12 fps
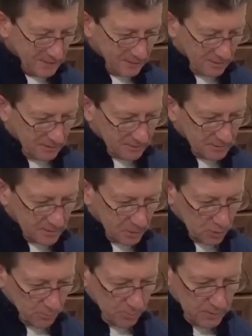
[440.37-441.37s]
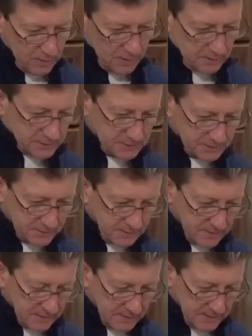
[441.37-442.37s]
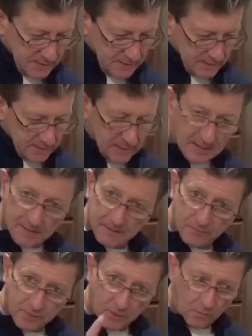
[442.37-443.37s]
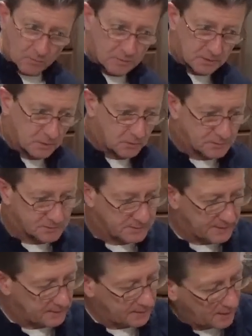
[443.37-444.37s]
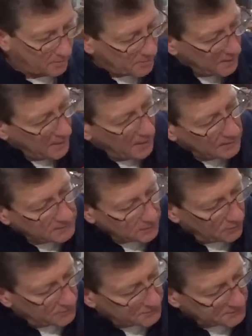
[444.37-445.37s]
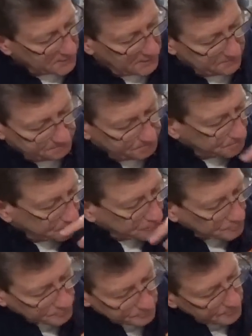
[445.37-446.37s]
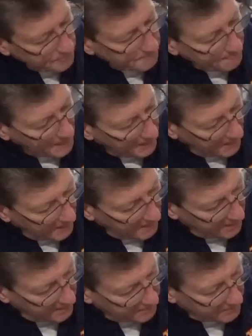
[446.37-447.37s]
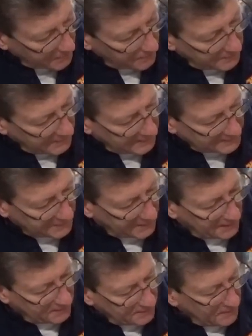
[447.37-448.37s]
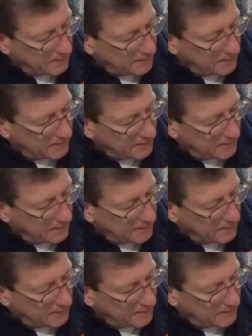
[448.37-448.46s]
all your parts. And there we go, close that up. So this has a